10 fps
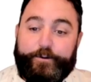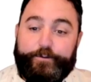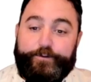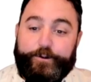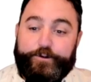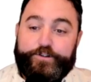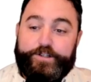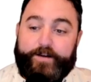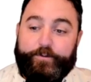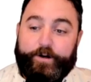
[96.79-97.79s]
through future
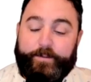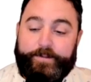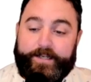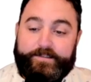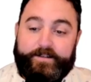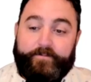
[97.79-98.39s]
software updates.